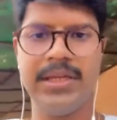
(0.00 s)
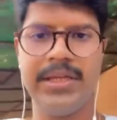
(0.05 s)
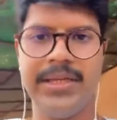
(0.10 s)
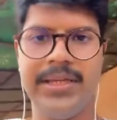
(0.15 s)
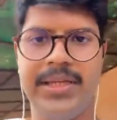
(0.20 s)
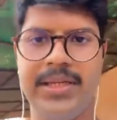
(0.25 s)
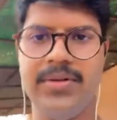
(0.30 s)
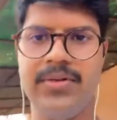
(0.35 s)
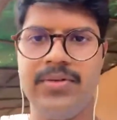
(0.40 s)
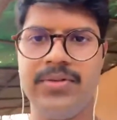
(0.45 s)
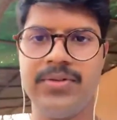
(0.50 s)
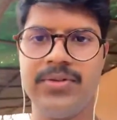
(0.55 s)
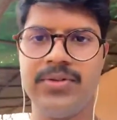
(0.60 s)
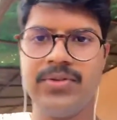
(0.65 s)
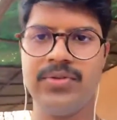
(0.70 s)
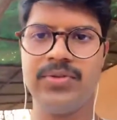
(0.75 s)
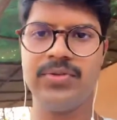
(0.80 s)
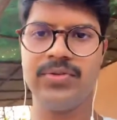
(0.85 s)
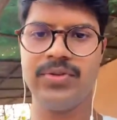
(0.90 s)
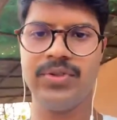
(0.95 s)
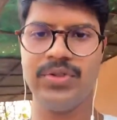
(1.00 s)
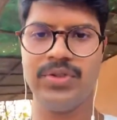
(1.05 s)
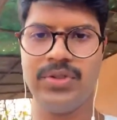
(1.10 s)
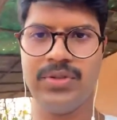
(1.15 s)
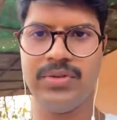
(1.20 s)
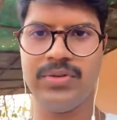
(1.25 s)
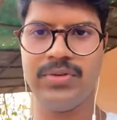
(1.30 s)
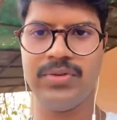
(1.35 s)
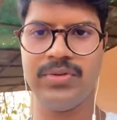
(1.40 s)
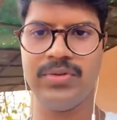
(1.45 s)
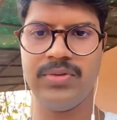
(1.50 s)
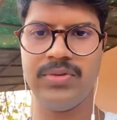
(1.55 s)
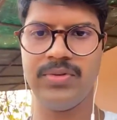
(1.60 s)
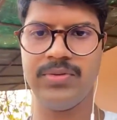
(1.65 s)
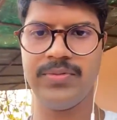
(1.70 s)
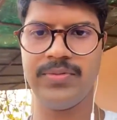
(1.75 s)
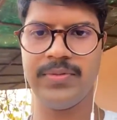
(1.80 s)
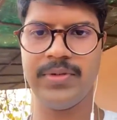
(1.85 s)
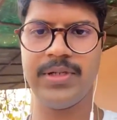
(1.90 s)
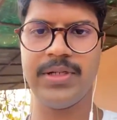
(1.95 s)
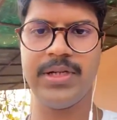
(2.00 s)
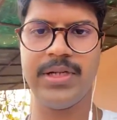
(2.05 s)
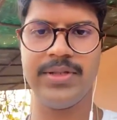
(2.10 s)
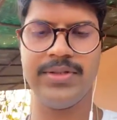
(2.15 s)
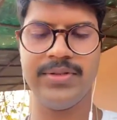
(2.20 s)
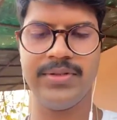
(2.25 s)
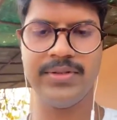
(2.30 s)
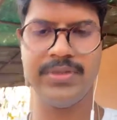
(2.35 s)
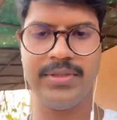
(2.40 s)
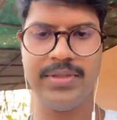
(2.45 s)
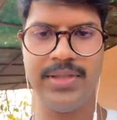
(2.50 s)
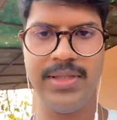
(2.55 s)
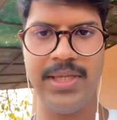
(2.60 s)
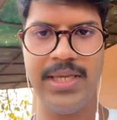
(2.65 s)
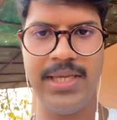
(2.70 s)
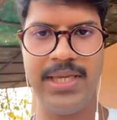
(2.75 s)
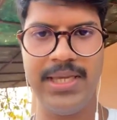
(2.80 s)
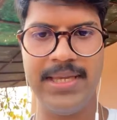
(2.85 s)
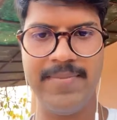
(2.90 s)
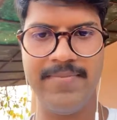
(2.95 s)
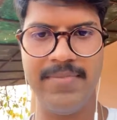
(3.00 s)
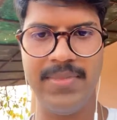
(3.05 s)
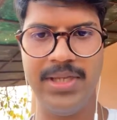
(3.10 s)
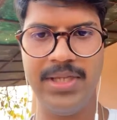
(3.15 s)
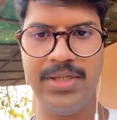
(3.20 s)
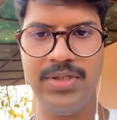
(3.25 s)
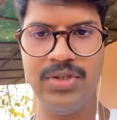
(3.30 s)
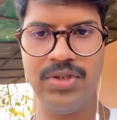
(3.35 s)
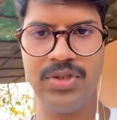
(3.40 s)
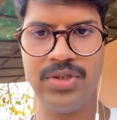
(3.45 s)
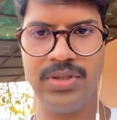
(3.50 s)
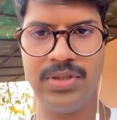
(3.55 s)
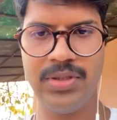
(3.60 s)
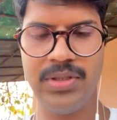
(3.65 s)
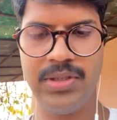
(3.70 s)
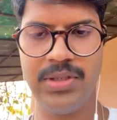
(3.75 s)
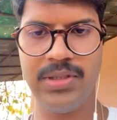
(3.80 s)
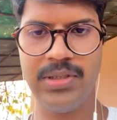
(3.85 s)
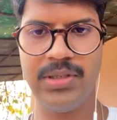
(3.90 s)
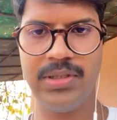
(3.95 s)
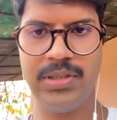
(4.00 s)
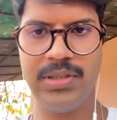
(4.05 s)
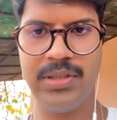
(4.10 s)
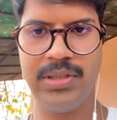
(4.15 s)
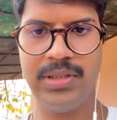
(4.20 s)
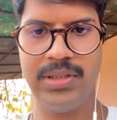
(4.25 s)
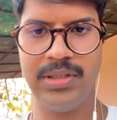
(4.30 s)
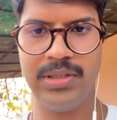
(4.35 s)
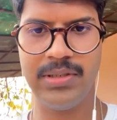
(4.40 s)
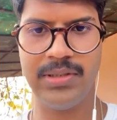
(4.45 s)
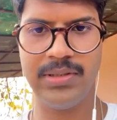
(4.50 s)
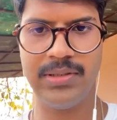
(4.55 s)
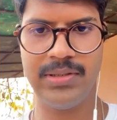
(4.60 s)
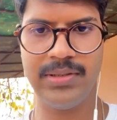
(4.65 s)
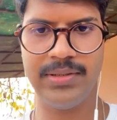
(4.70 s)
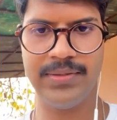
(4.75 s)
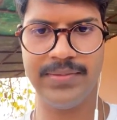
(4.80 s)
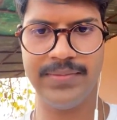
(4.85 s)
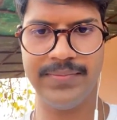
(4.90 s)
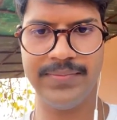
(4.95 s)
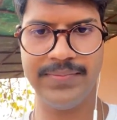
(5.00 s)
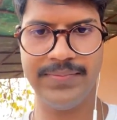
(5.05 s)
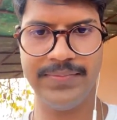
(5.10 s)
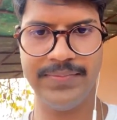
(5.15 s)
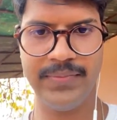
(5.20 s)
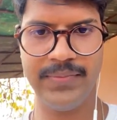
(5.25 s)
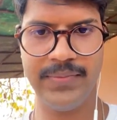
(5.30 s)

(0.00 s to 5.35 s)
I can also show another image of